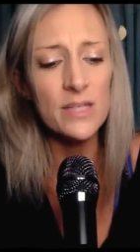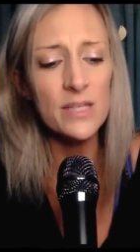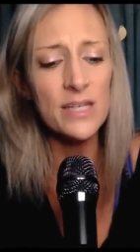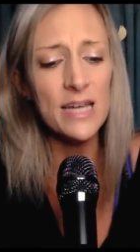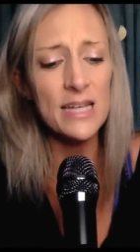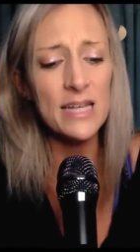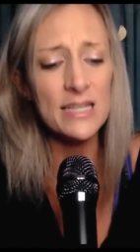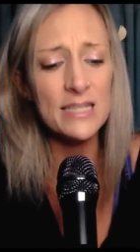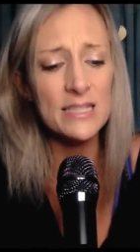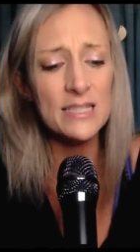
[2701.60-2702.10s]

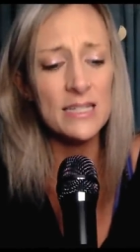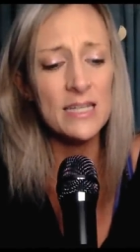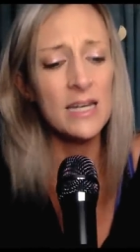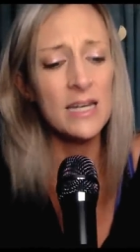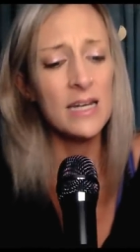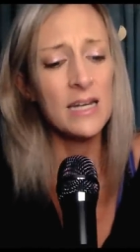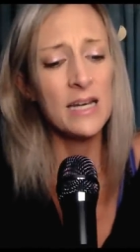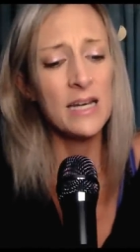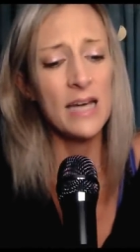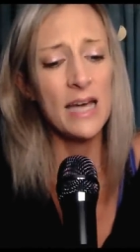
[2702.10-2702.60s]
Yes,
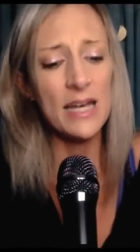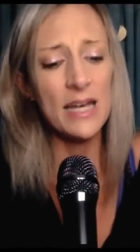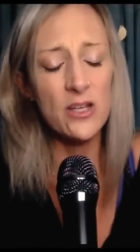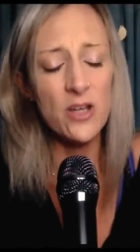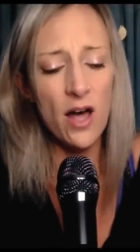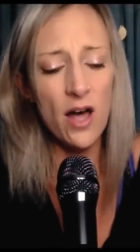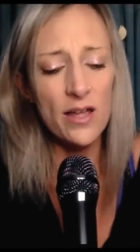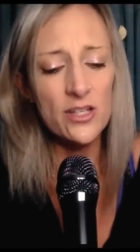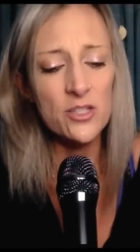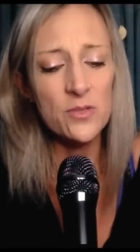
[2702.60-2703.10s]

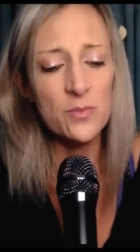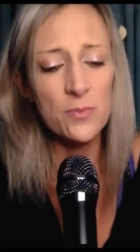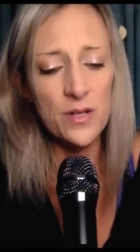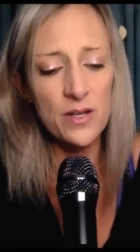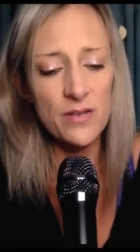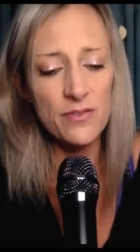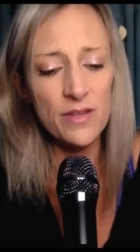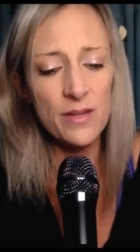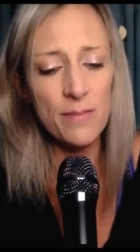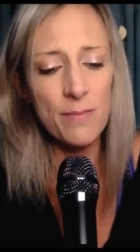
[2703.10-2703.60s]
acknowledge
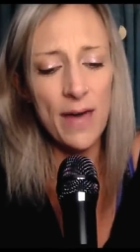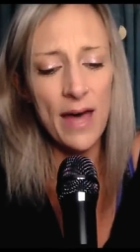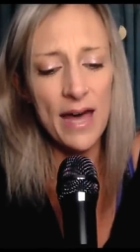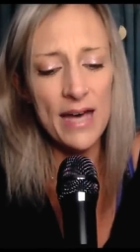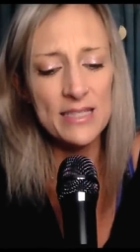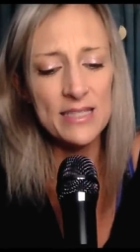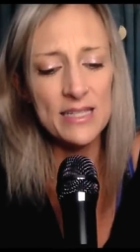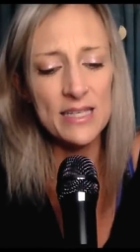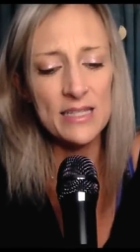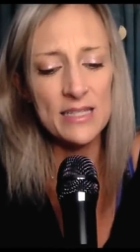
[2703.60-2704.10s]
briefly
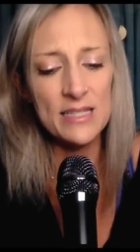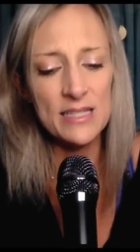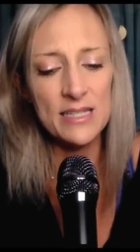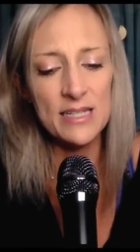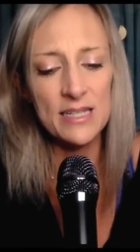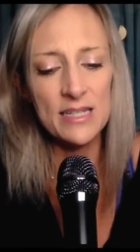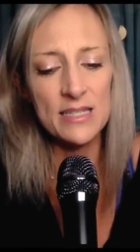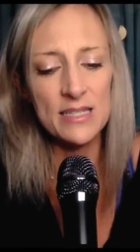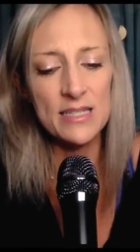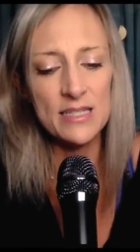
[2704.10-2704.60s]
past
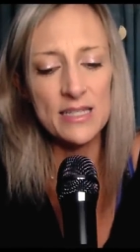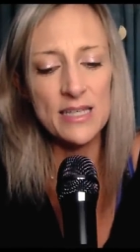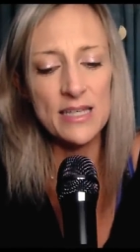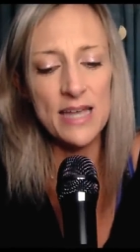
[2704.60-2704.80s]
incidents,